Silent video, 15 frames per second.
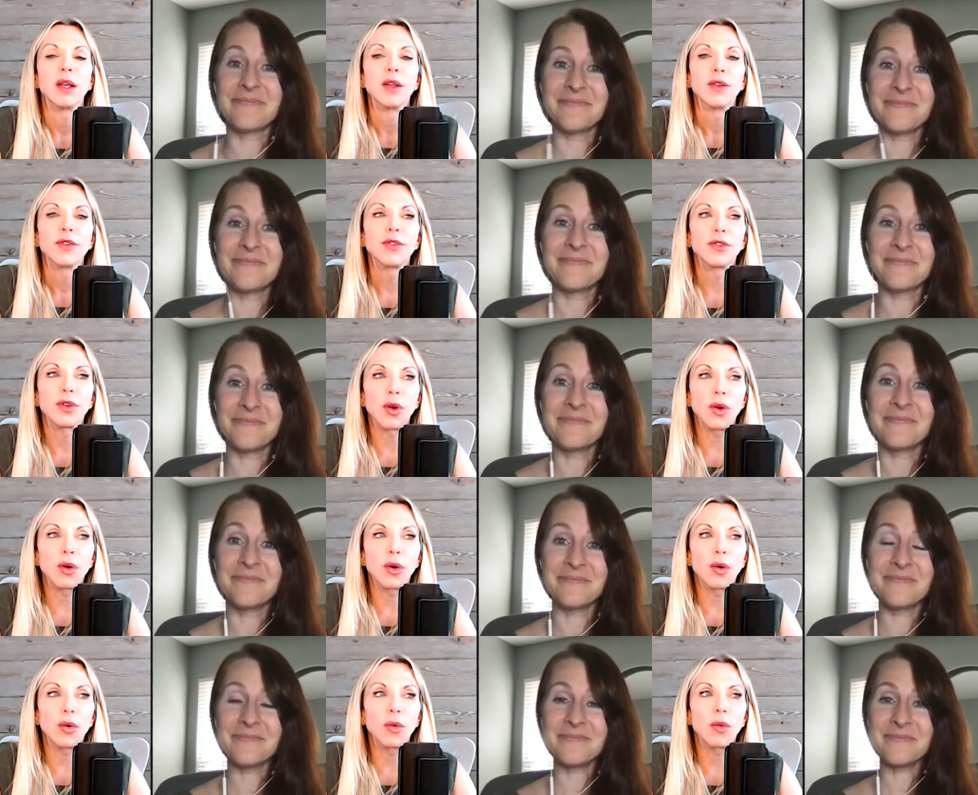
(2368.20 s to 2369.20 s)

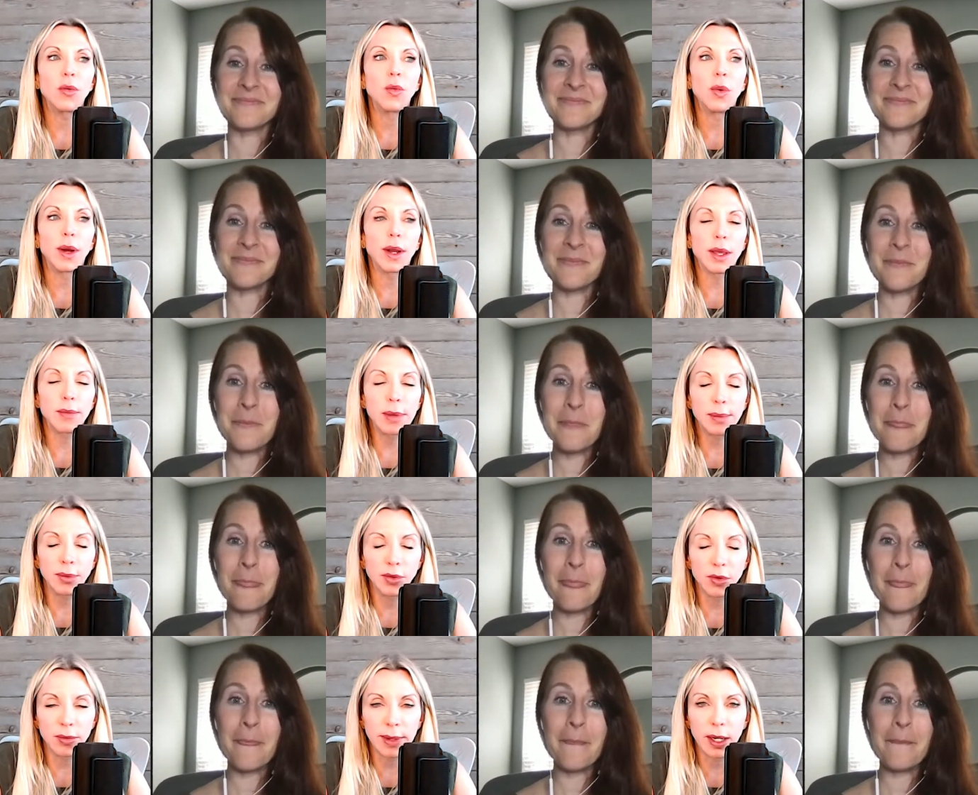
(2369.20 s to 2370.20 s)
Speaker 1: So, what can people
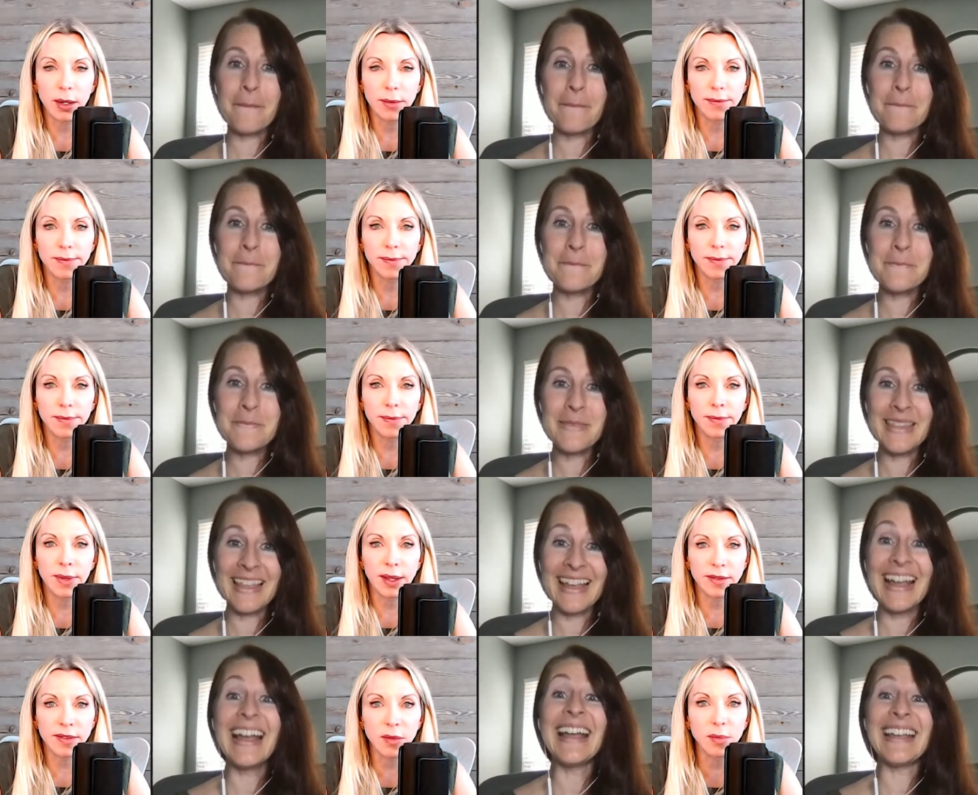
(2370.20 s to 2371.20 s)
do about it?
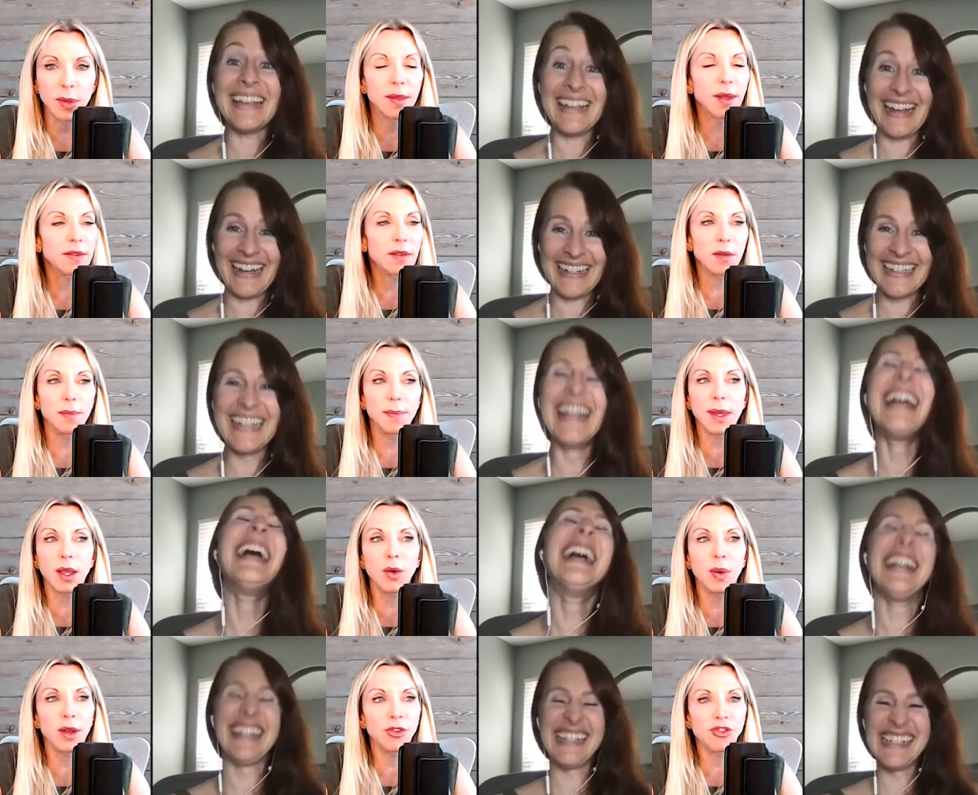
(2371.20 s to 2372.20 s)
That's the that's the
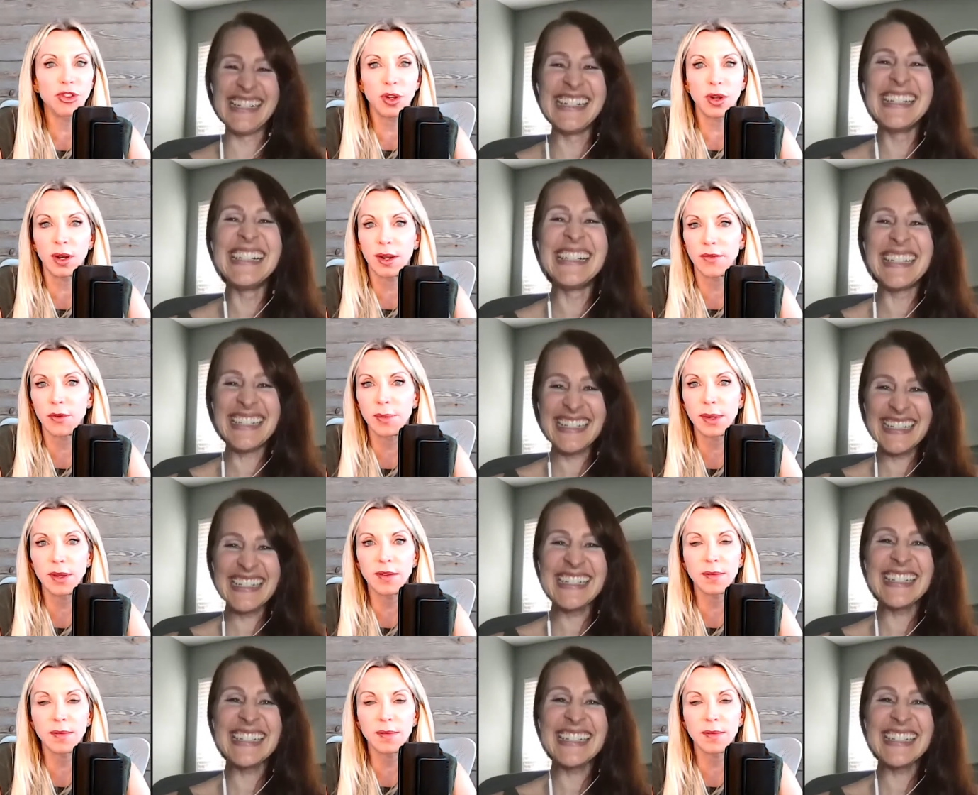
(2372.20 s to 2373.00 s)
big question on everybody's